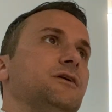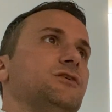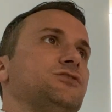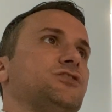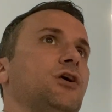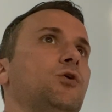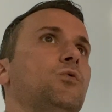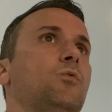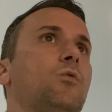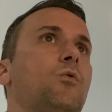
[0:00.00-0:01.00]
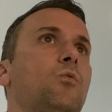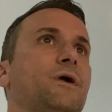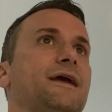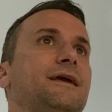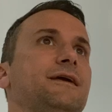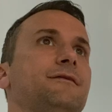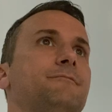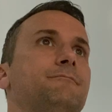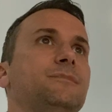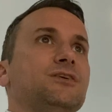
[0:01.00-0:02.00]
So we
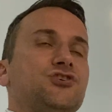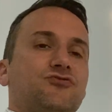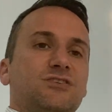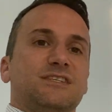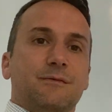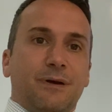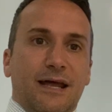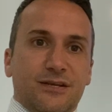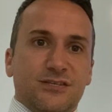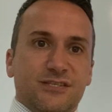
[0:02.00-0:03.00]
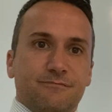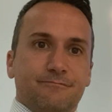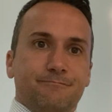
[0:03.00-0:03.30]
instructed the planners